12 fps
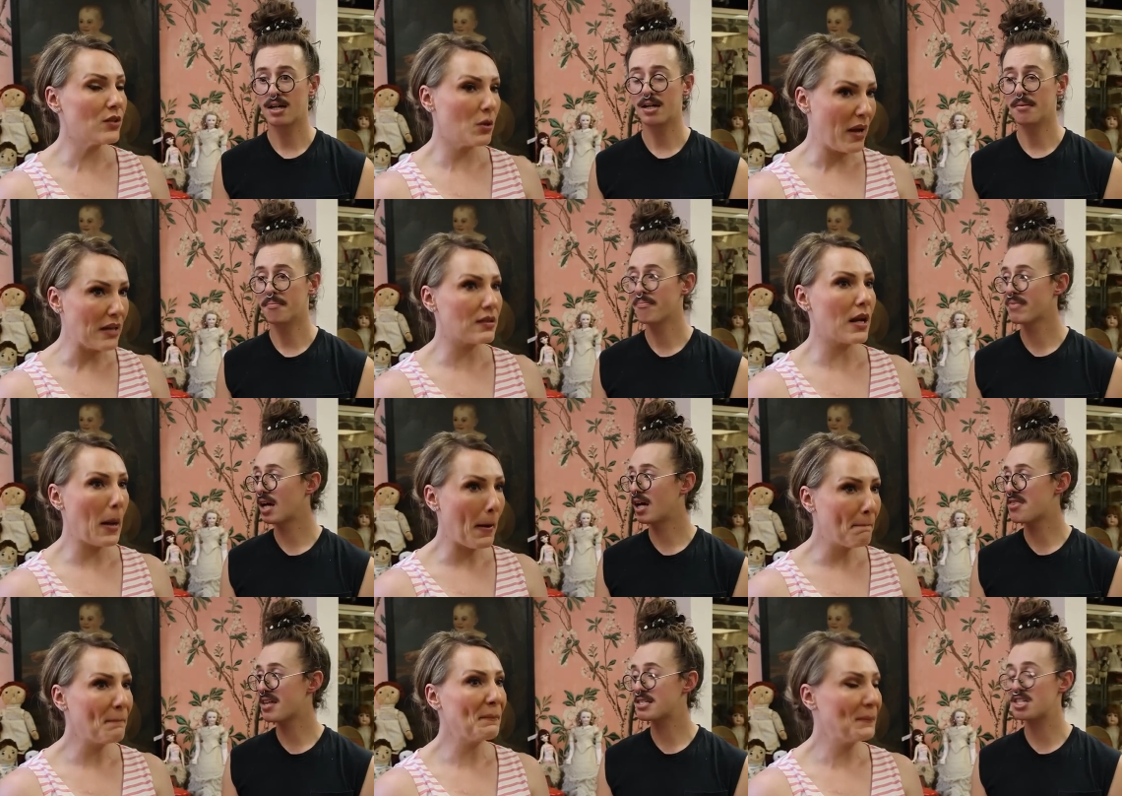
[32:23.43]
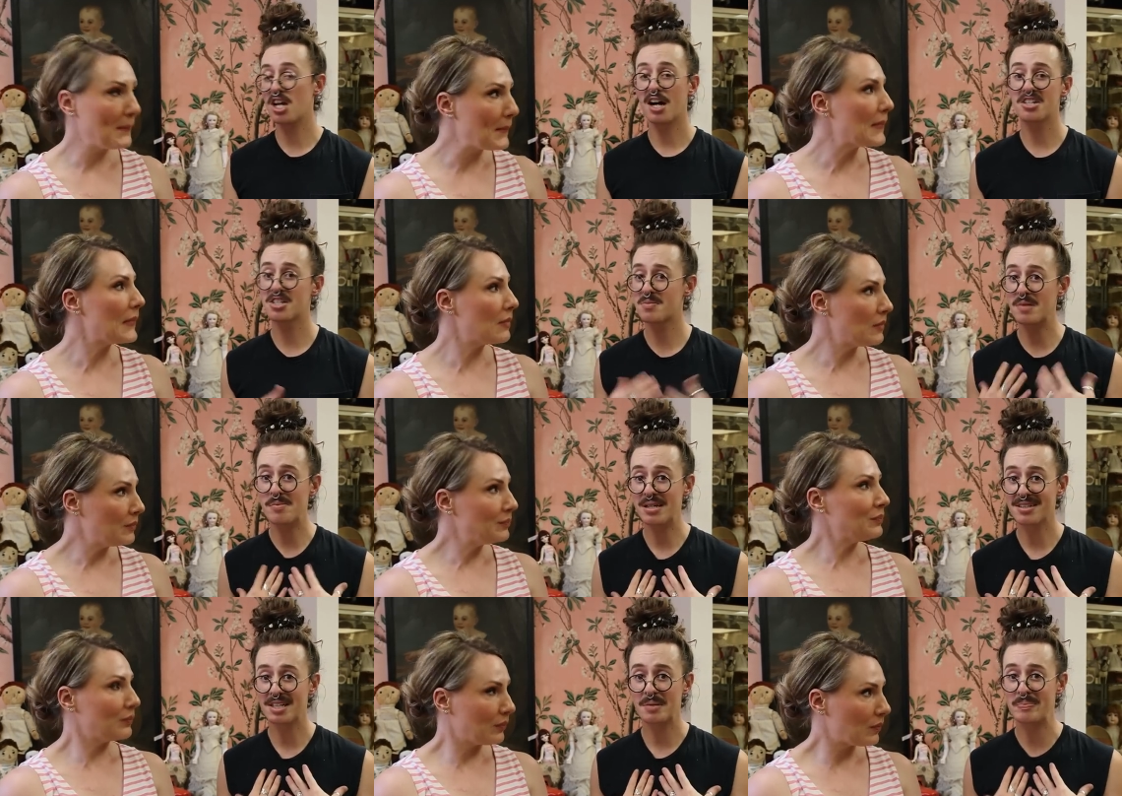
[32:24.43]
Speaker 1: It's um, amazing. I, that's not just me
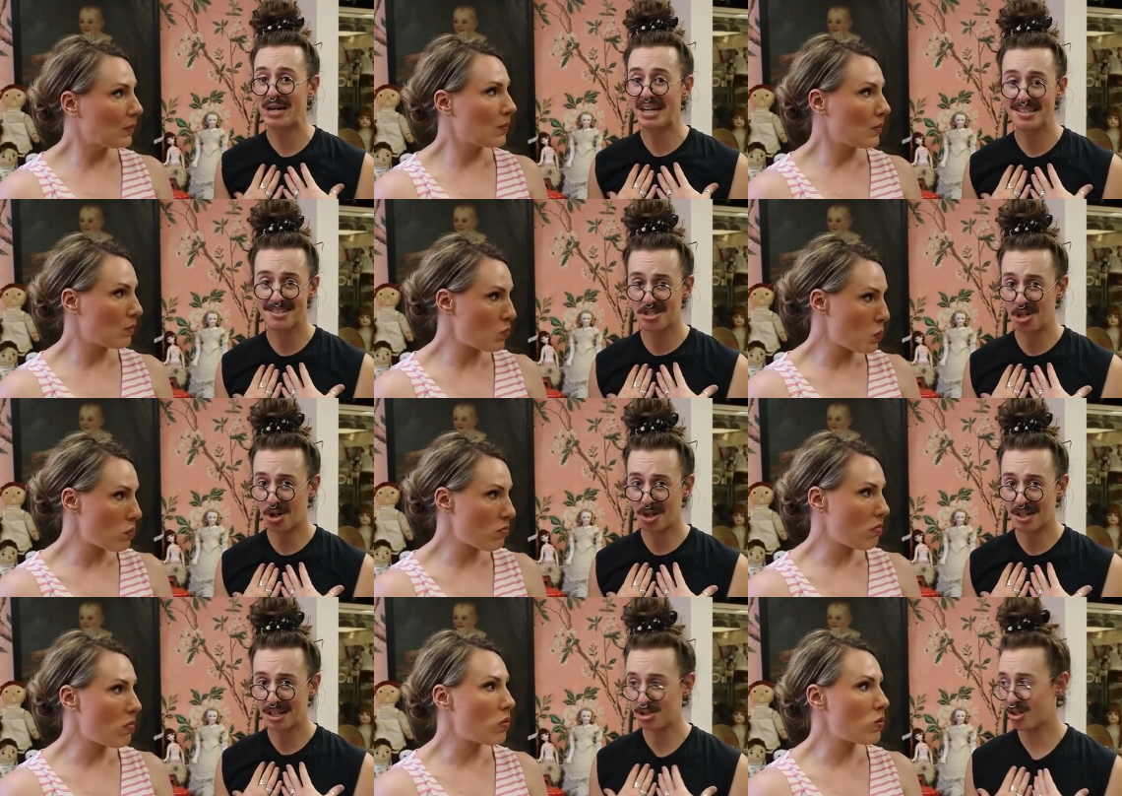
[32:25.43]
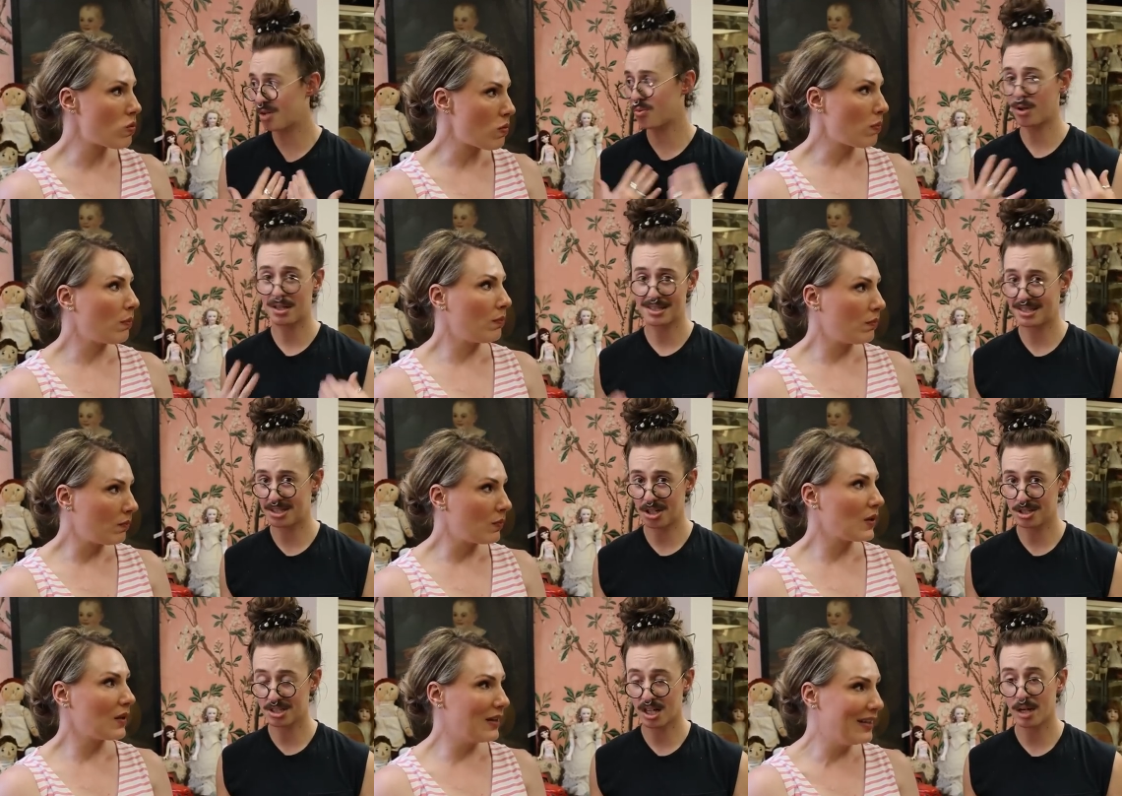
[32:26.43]
being like a biased doll collector that works in a
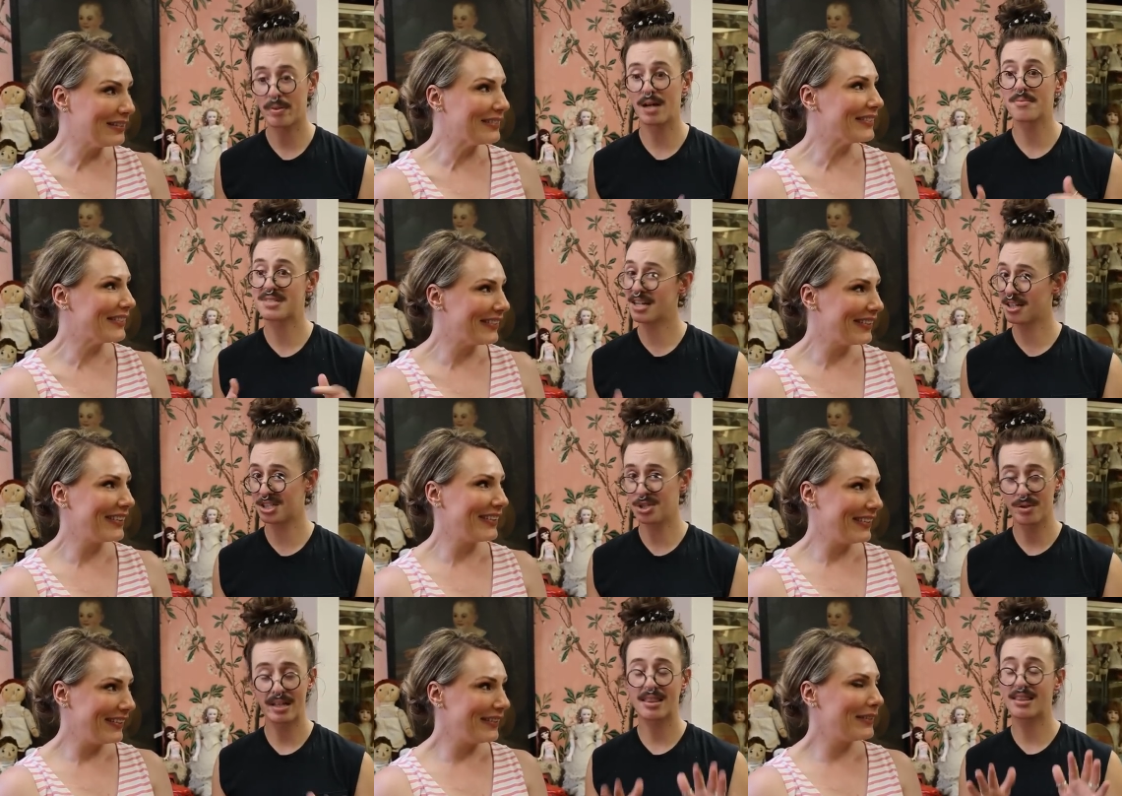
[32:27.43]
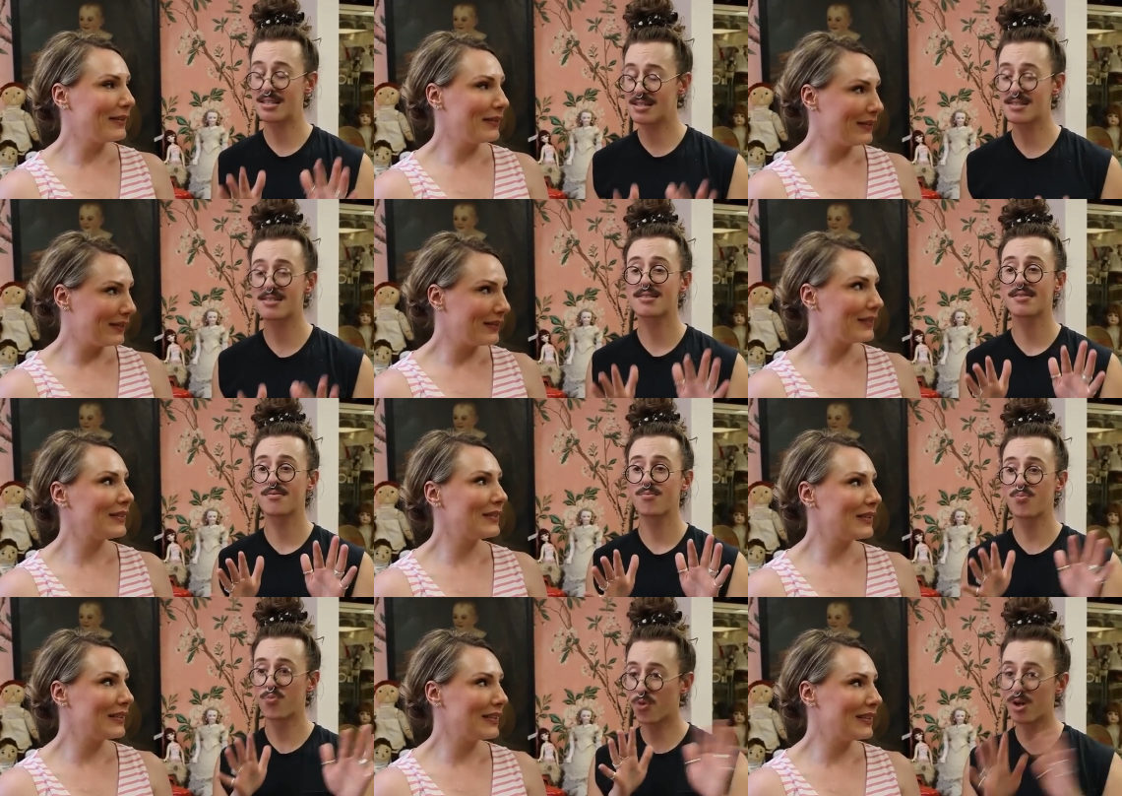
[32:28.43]
doll shop. I'm telling you, like this is
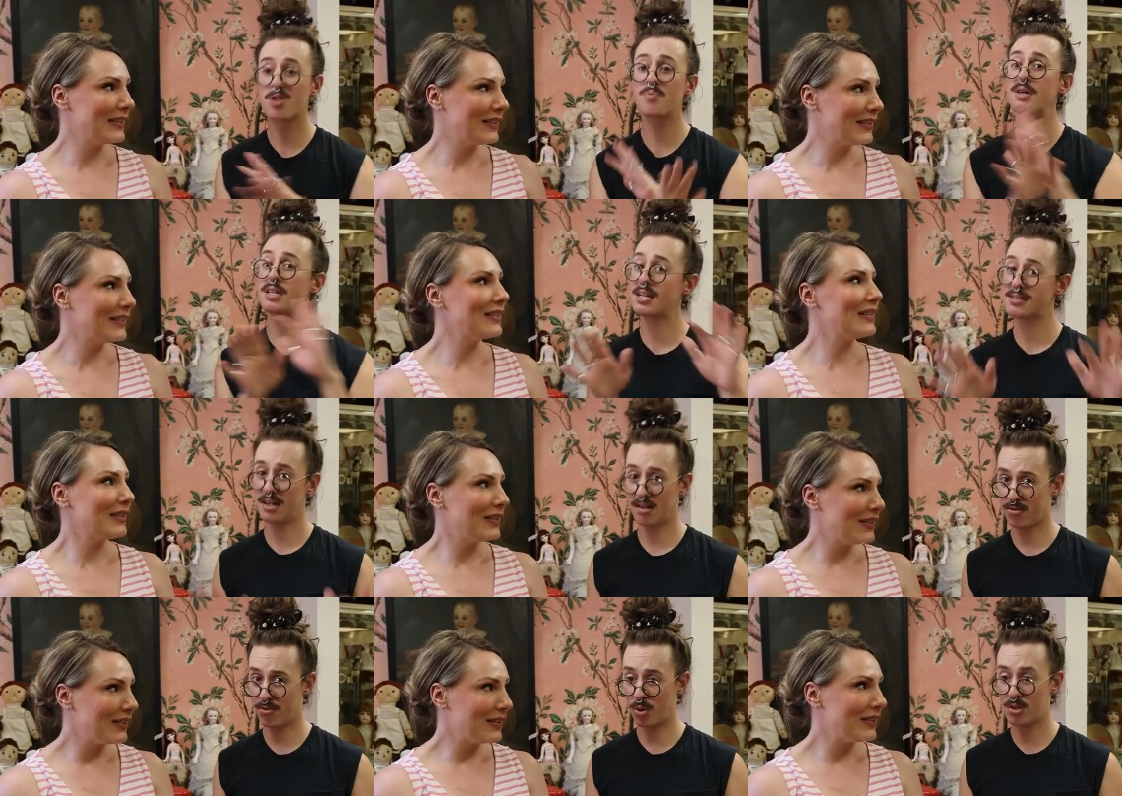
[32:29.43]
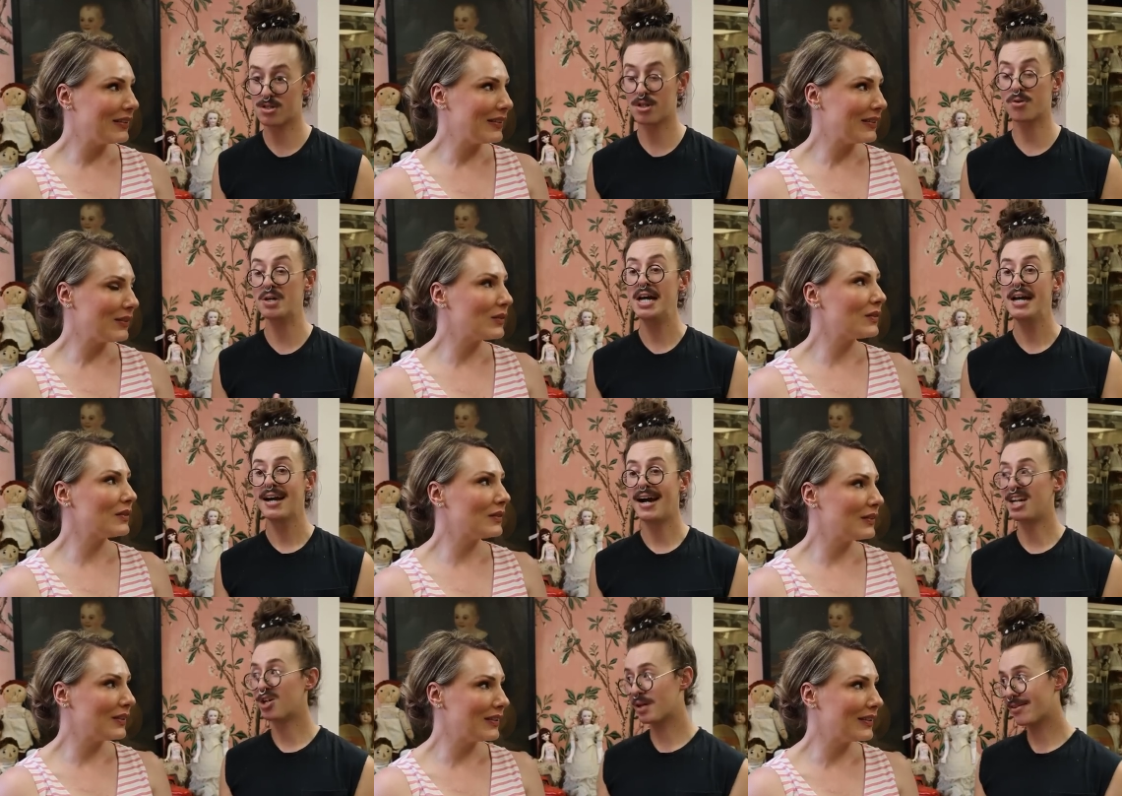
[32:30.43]
worth being excited for. So
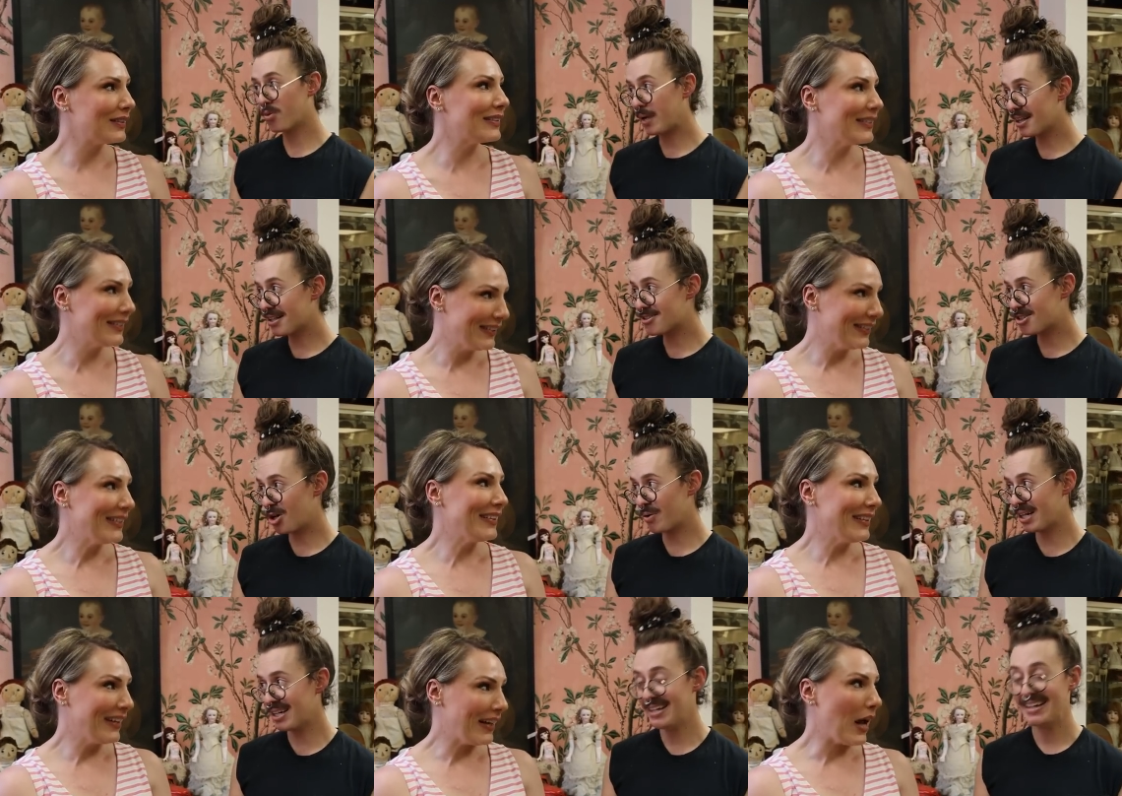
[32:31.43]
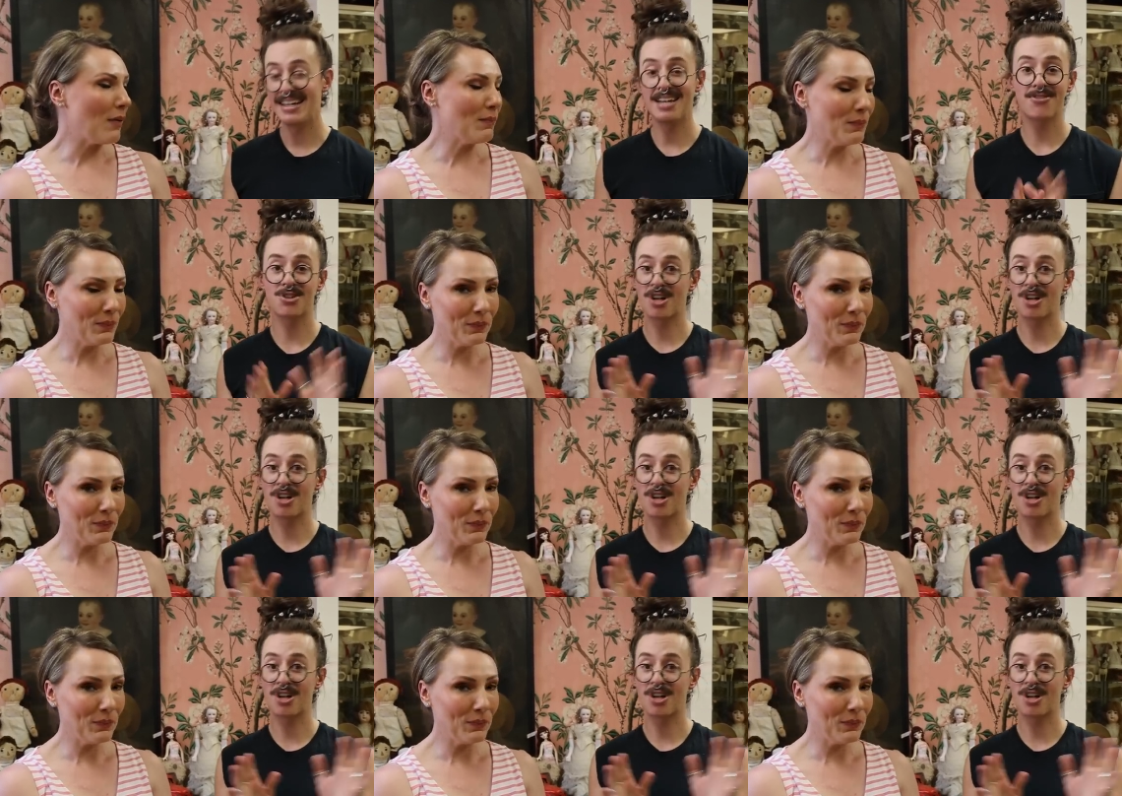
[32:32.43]
I know we have a waitlist going. Yeah. If